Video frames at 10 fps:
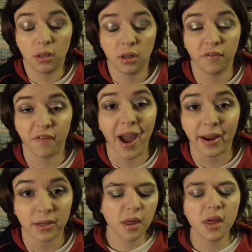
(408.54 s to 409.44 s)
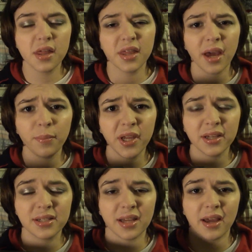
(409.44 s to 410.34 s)
the facts. That
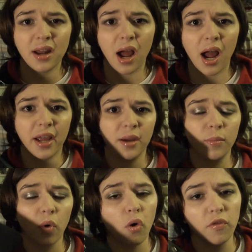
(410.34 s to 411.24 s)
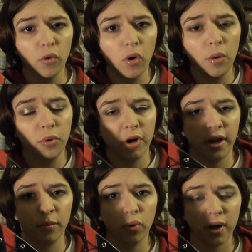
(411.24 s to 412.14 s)
being said, I am overall
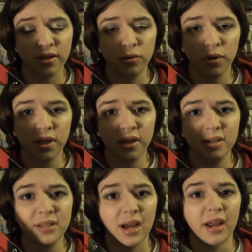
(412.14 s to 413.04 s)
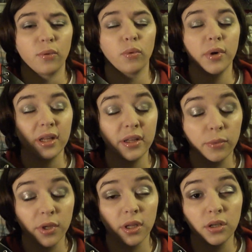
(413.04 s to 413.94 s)
pretty impressed with these. I really,
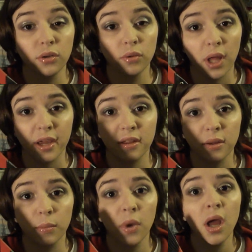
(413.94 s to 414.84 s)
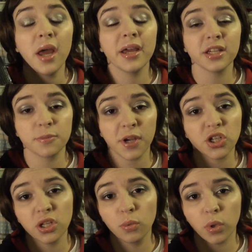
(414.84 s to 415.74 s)
really do like them,
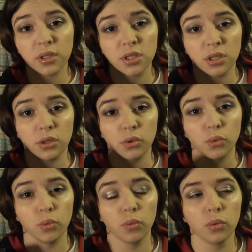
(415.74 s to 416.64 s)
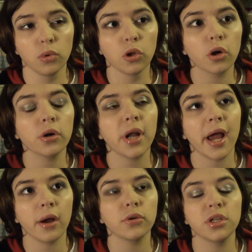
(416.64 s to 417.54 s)
especially once you learn
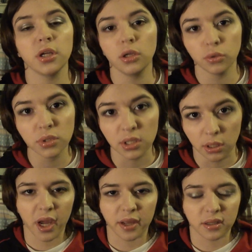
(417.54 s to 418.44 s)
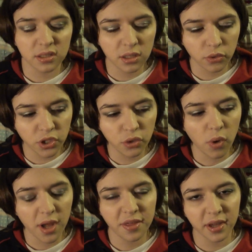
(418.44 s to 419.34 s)
how to use them. Okay, so do
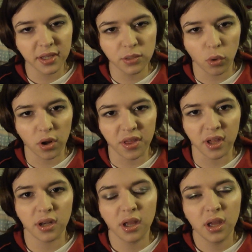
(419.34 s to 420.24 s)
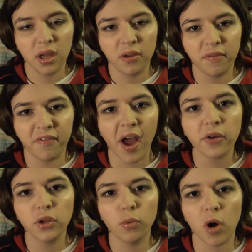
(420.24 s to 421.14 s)
I think it's worth it?
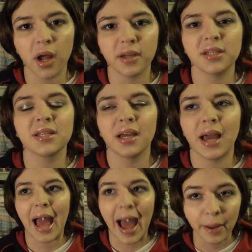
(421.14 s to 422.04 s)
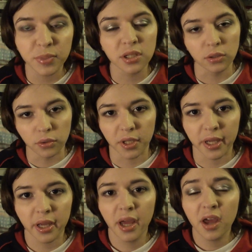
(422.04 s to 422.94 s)
Value-wise,
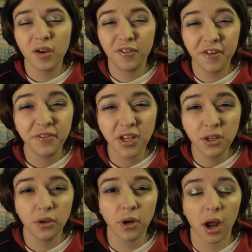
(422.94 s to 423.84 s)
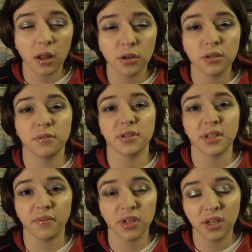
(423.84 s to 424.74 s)
absolutely. $52 for
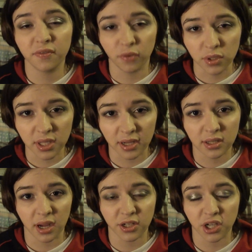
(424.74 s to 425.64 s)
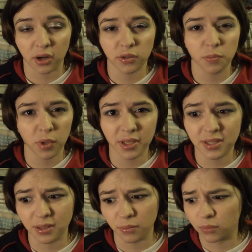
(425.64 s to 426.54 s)
17 full-size eyeshadows
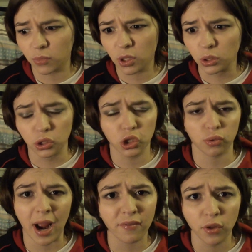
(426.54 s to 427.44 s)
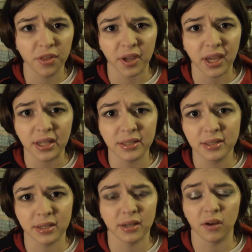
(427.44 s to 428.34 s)
plus some little travel
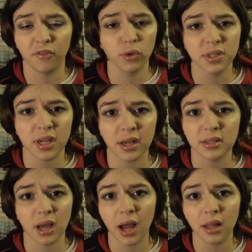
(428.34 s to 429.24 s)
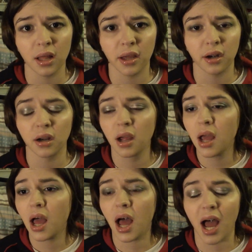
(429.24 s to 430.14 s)
thingies and a full-size eyeliner.
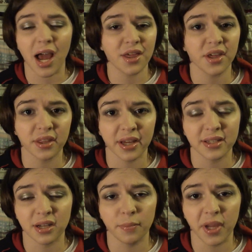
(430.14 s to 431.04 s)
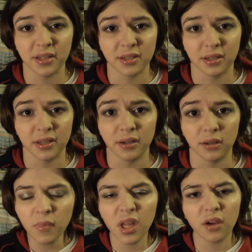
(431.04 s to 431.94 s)
I think that's an amazing
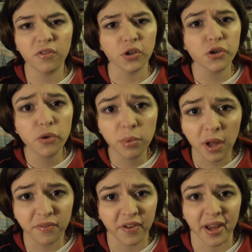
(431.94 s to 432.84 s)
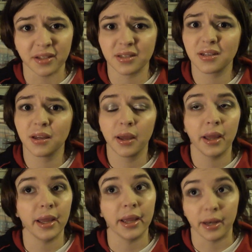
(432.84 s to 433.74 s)
deal. For True Blood fans,
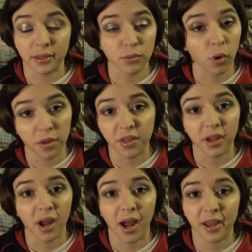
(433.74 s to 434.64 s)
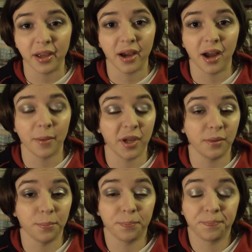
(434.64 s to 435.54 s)
it is worth it. I
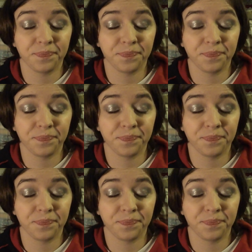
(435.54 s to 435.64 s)
mean,